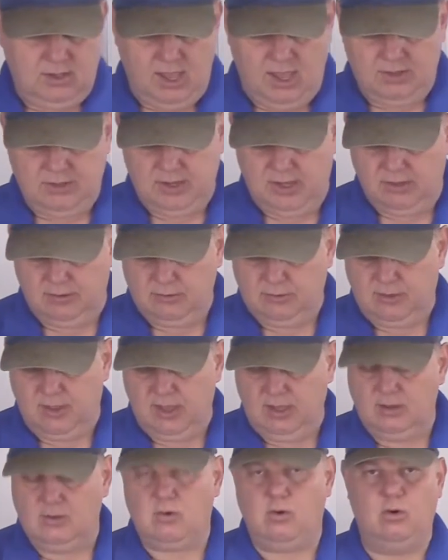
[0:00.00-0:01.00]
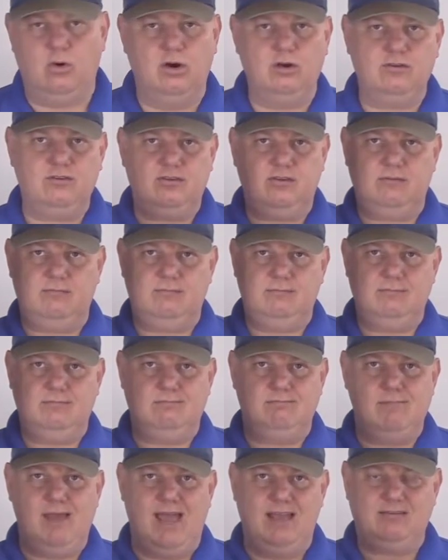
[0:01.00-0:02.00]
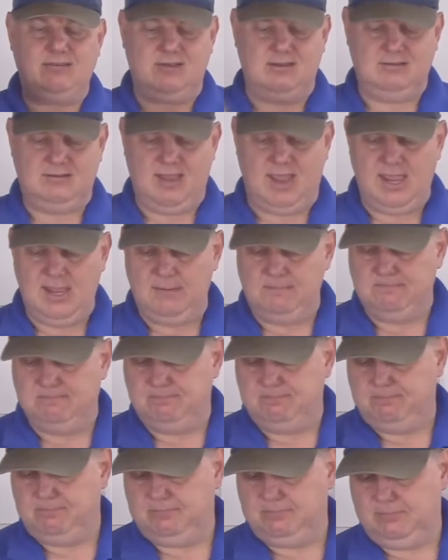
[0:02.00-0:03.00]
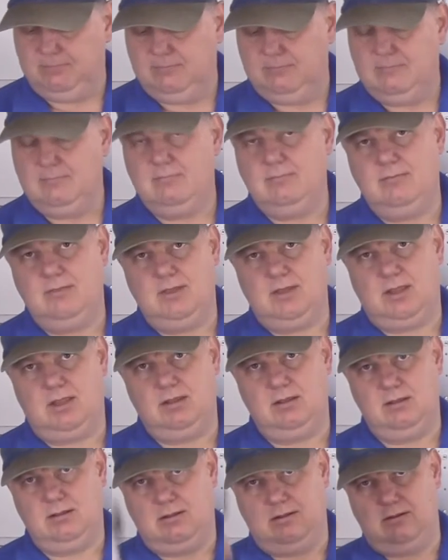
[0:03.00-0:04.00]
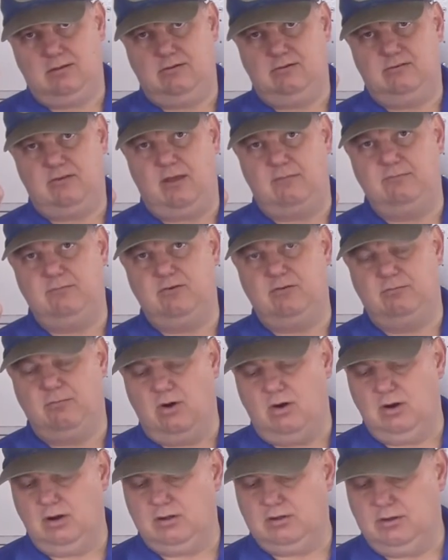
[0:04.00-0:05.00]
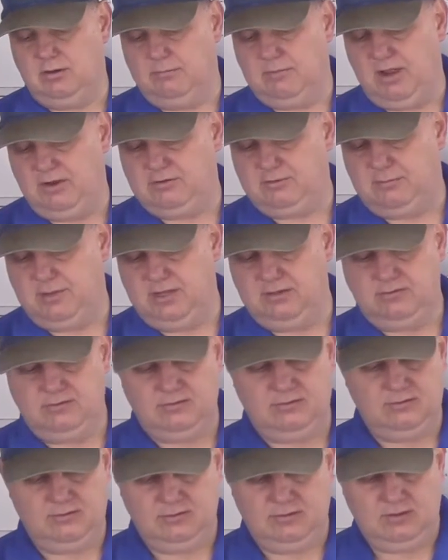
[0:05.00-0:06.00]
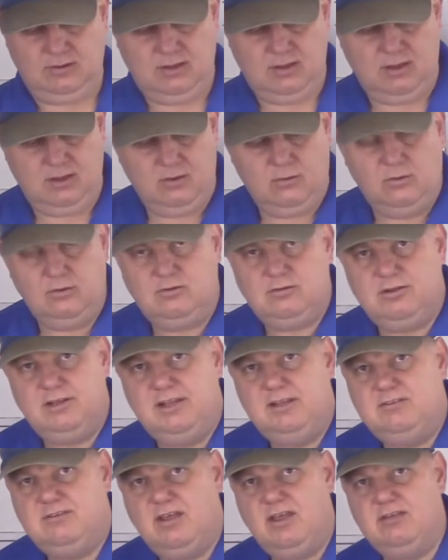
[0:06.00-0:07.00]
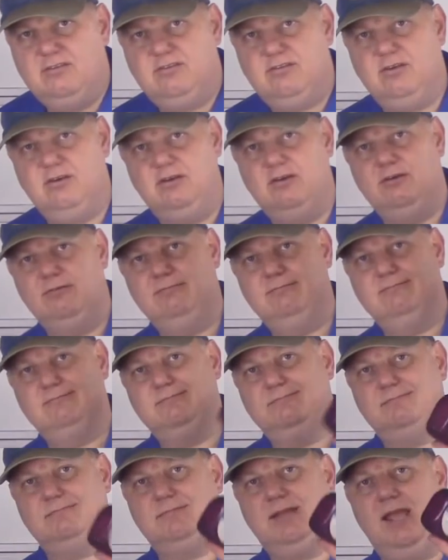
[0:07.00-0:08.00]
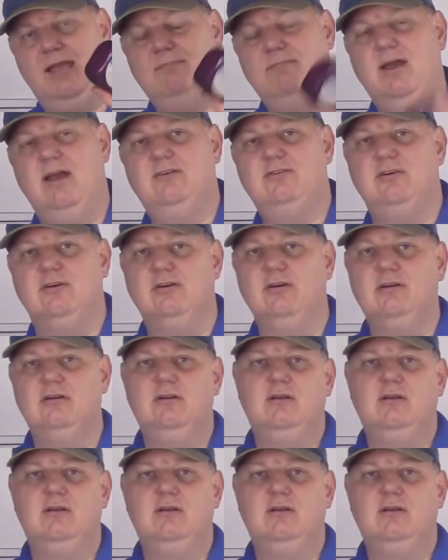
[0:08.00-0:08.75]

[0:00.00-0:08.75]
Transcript: Now the other thing, of course, masking tape, something to mark your measurements, which leads us to tape measure.